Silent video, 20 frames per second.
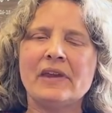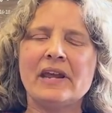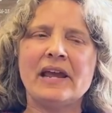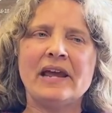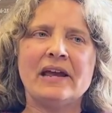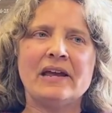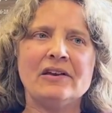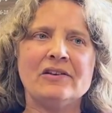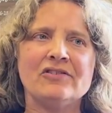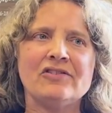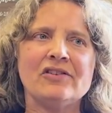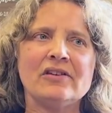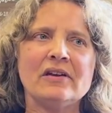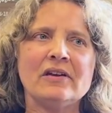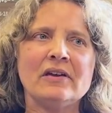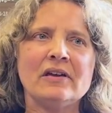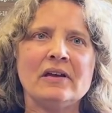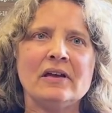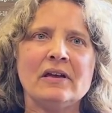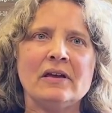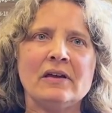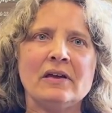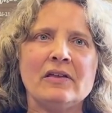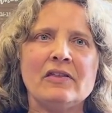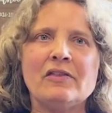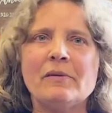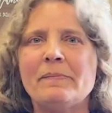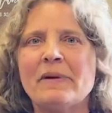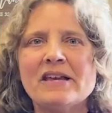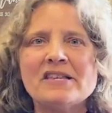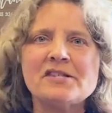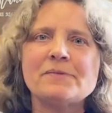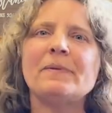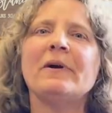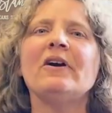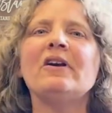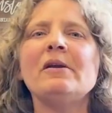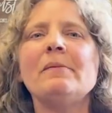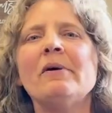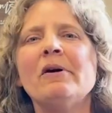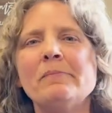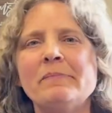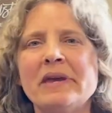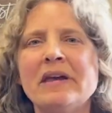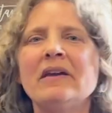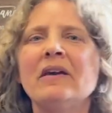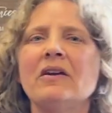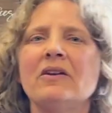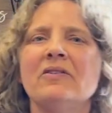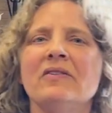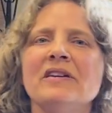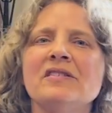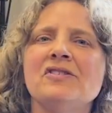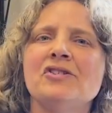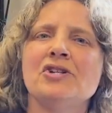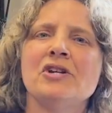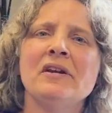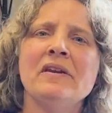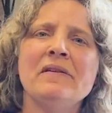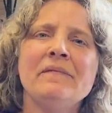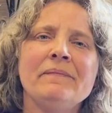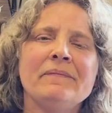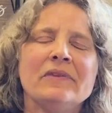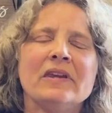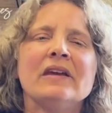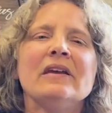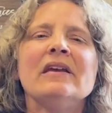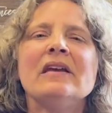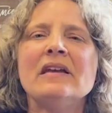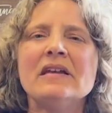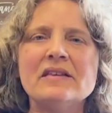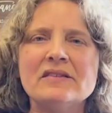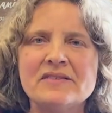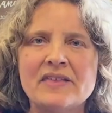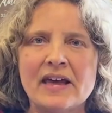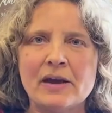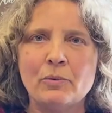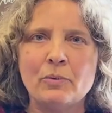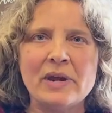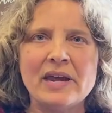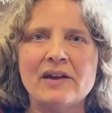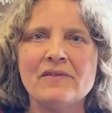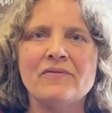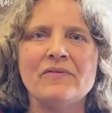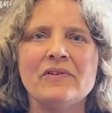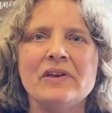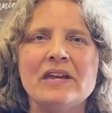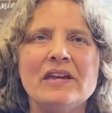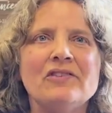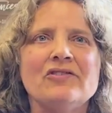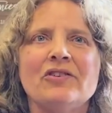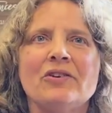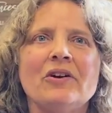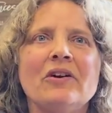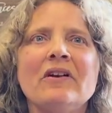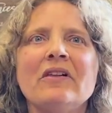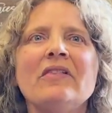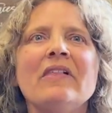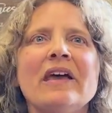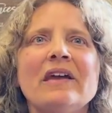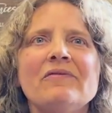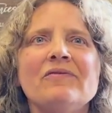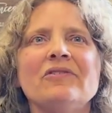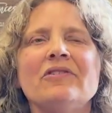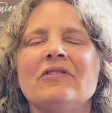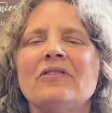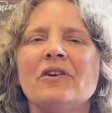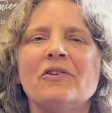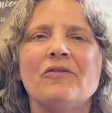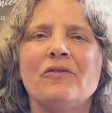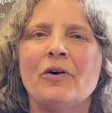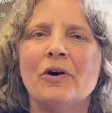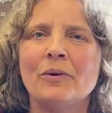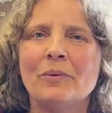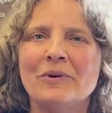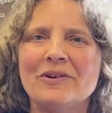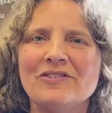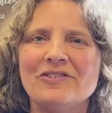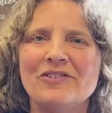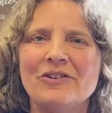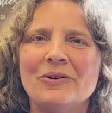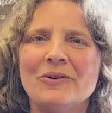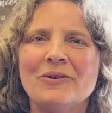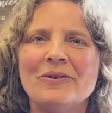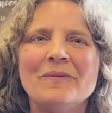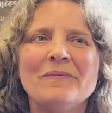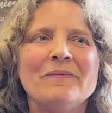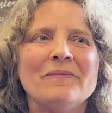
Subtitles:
And the best part about being a Christian is that we have eternal life to look forward to.